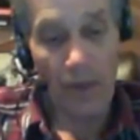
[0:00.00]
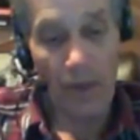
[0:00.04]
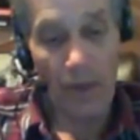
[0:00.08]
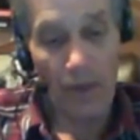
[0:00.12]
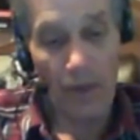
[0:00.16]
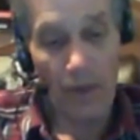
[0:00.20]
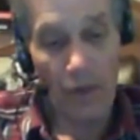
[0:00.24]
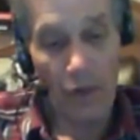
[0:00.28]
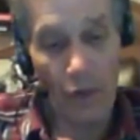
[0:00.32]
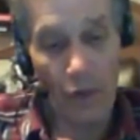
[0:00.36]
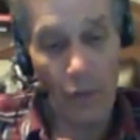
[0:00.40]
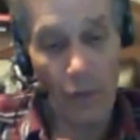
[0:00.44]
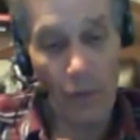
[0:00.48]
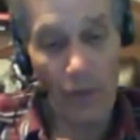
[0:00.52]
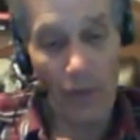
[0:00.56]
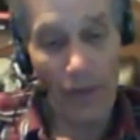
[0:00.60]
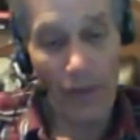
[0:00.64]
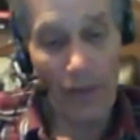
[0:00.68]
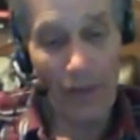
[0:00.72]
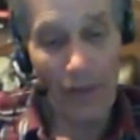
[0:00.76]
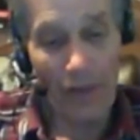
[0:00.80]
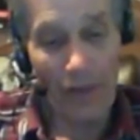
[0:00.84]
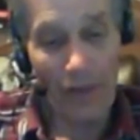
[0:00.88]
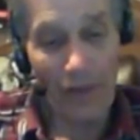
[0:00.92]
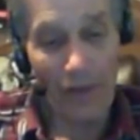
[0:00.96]
On
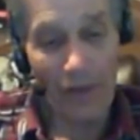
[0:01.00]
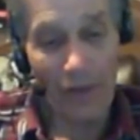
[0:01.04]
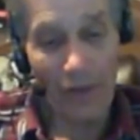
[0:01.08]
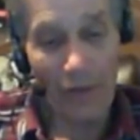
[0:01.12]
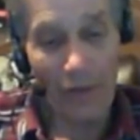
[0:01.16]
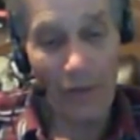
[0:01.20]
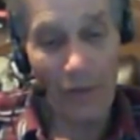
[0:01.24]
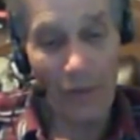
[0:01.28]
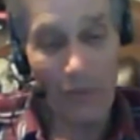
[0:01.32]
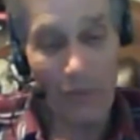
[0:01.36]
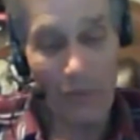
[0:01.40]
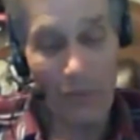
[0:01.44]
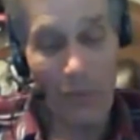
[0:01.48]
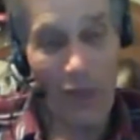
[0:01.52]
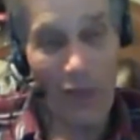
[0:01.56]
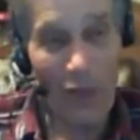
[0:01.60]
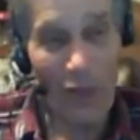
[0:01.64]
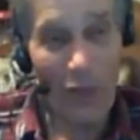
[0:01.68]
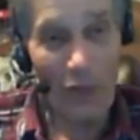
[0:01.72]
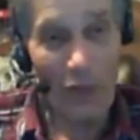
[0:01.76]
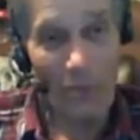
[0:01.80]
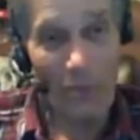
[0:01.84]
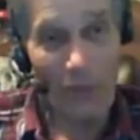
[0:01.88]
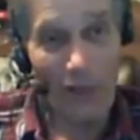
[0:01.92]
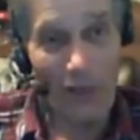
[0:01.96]
my
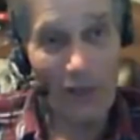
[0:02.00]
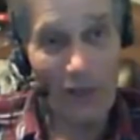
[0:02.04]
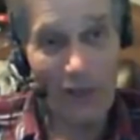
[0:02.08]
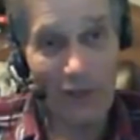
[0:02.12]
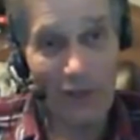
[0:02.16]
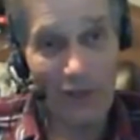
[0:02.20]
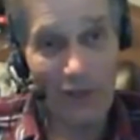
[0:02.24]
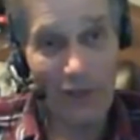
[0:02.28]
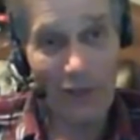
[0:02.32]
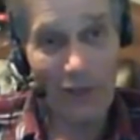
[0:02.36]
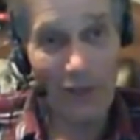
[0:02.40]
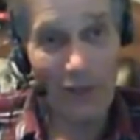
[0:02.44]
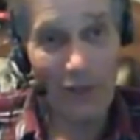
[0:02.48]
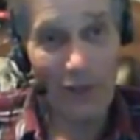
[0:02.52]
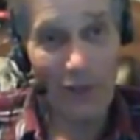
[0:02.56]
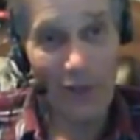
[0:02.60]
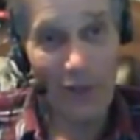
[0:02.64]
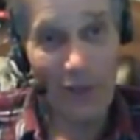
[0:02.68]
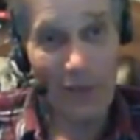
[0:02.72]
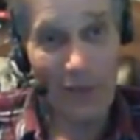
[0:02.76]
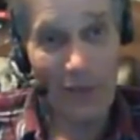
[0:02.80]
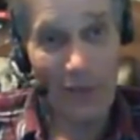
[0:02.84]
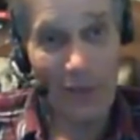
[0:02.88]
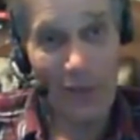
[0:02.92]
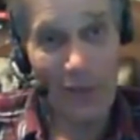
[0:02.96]
nuke boxes here that
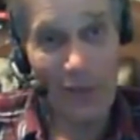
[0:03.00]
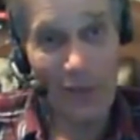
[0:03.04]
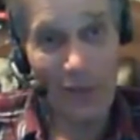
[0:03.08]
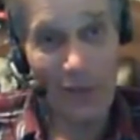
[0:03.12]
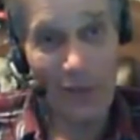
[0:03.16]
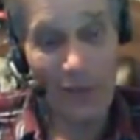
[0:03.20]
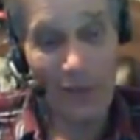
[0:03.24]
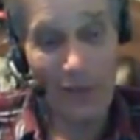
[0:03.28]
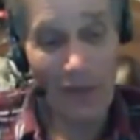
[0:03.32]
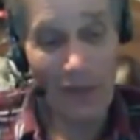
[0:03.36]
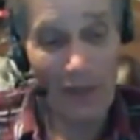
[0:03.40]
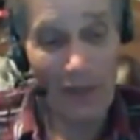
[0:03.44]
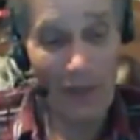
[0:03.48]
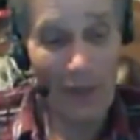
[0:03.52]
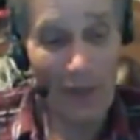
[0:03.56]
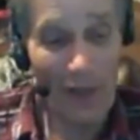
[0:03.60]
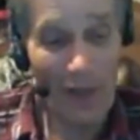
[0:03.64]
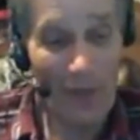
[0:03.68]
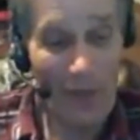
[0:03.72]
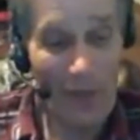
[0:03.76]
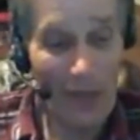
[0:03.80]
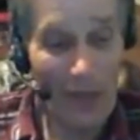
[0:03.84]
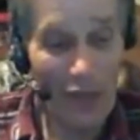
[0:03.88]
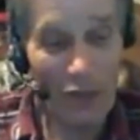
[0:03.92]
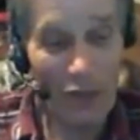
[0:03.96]
I'm running, when
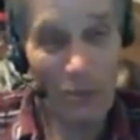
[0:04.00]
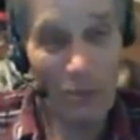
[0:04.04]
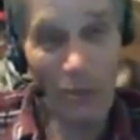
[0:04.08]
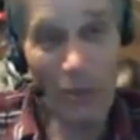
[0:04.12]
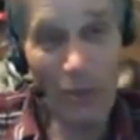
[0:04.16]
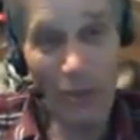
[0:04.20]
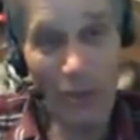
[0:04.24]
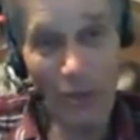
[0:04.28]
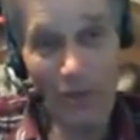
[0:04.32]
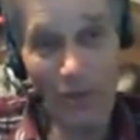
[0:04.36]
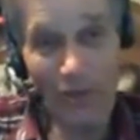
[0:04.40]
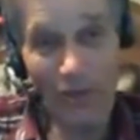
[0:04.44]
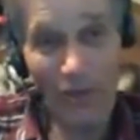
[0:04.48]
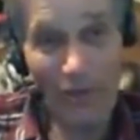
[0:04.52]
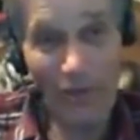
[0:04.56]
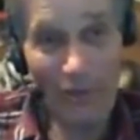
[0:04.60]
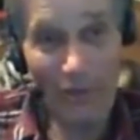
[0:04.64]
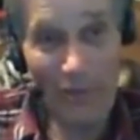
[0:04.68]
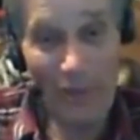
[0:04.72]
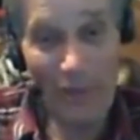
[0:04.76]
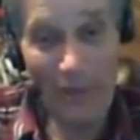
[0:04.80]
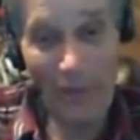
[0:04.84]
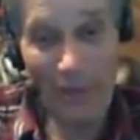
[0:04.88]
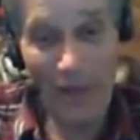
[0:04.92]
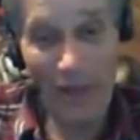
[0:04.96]
I make a split off of
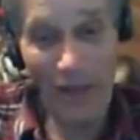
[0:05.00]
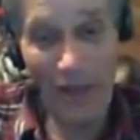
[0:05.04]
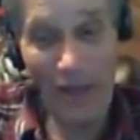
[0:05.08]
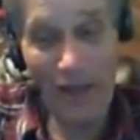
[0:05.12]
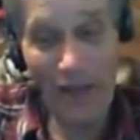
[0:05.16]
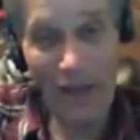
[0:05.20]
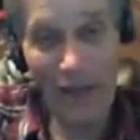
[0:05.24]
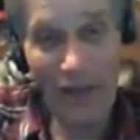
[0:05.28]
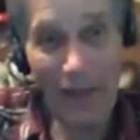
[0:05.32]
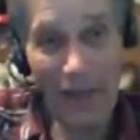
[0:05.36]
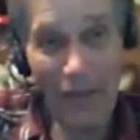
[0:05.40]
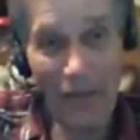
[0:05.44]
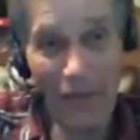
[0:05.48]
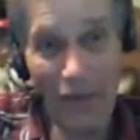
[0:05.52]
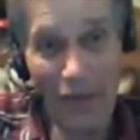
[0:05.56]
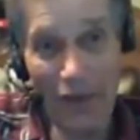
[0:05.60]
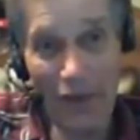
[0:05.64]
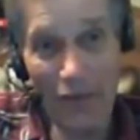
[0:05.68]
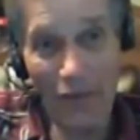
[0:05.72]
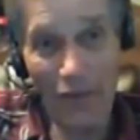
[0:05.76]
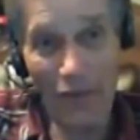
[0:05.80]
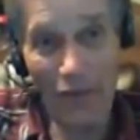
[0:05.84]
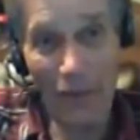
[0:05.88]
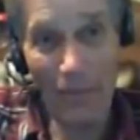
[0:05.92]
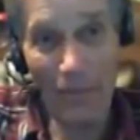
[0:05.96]
them, I take
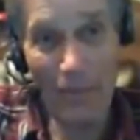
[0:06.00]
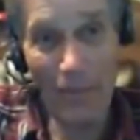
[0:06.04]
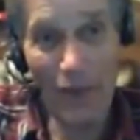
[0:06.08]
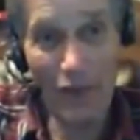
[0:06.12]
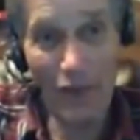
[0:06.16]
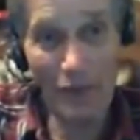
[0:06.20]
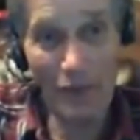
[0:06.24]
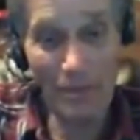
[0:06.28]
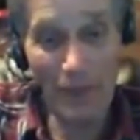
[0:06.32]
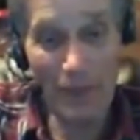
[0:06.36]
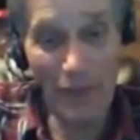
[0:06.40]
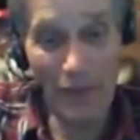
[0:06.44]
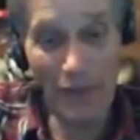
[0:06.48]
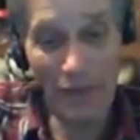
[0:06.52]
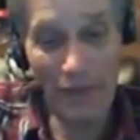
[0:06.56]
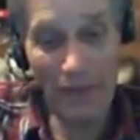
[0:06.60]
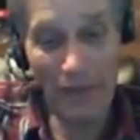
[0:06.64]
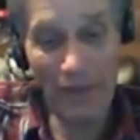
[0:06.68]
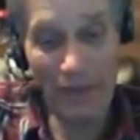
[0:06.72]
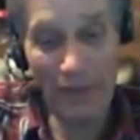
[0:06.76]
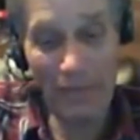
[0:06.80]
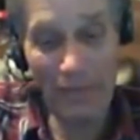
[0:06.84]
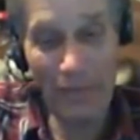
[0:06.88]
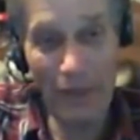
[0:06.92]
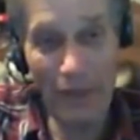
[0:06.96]
5-frame box and
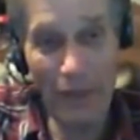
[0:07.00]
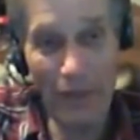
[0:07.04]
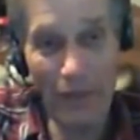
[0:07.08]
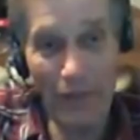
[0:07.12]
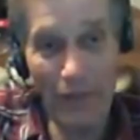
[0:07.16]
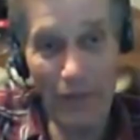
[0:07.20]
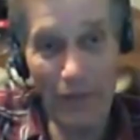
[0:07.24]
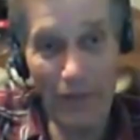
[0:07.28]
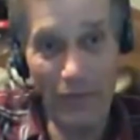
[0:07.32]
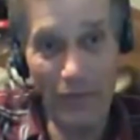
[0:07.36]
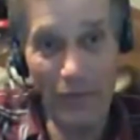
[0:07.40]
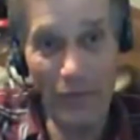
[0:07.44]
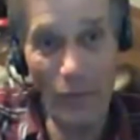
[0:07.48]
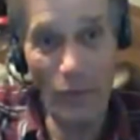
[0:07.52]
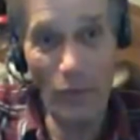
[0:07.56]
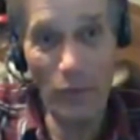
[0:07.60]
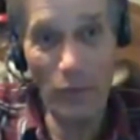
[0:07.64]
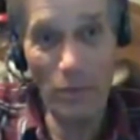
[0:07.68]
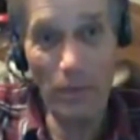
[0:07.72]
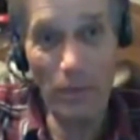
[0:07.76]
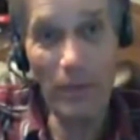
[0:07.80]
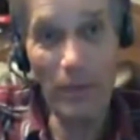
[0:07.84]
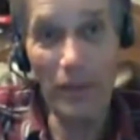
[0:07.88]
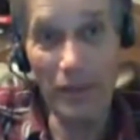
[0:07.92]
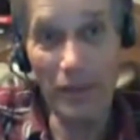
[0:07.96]
make 4
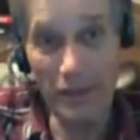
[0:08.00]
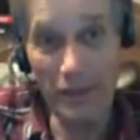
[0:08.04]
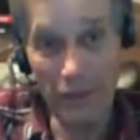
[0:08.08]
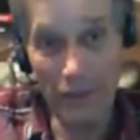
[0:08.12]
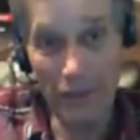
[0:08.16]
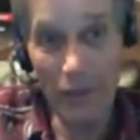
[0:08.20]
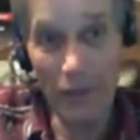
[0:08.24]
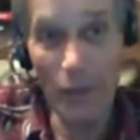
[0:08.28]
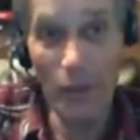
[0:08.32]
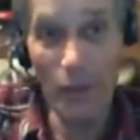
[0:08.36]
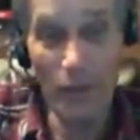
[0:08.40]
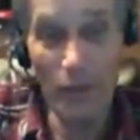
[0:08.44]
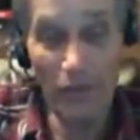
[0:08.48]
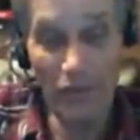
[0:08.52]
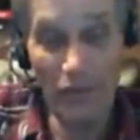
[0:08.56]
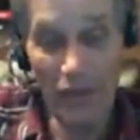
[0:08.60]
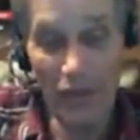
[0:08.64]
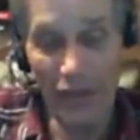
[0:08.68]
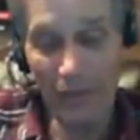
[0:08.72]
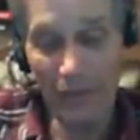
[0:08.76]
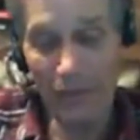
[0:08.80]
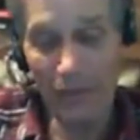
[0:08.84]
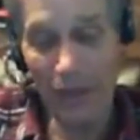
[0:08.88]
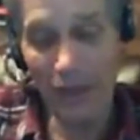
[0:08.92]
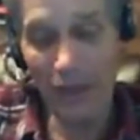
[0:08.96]
splits, a total of
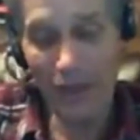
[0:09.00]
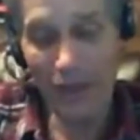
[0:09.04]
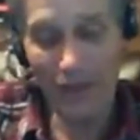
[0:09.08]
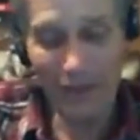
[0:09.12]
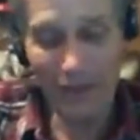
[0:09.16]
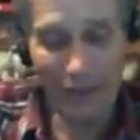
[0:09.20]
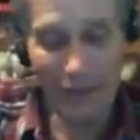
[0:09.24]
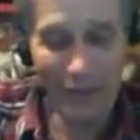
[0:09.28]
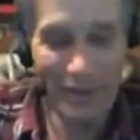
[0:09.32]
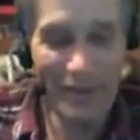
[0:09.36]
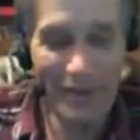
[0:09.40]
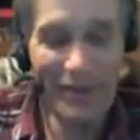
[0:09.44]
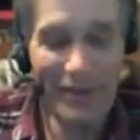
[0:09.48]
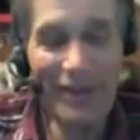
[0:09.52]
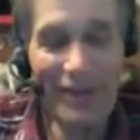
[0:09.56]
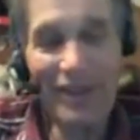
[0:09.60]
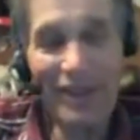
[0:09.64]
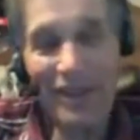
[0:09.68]
5 boxes